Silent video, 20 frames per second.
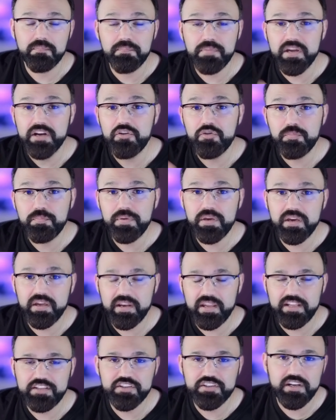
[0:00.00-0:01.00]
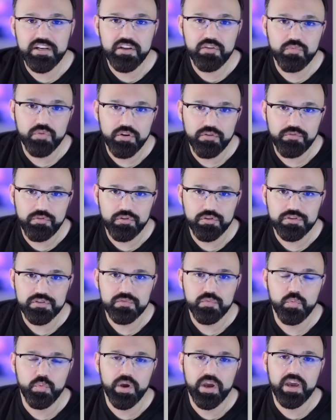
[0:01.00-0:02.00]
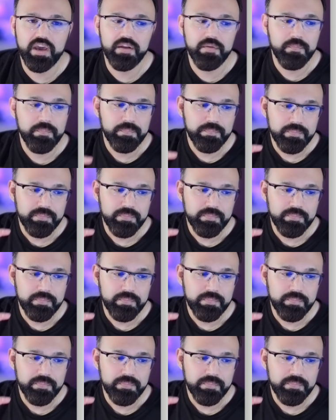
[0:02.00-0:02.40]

peer-to-peer agentic workflows where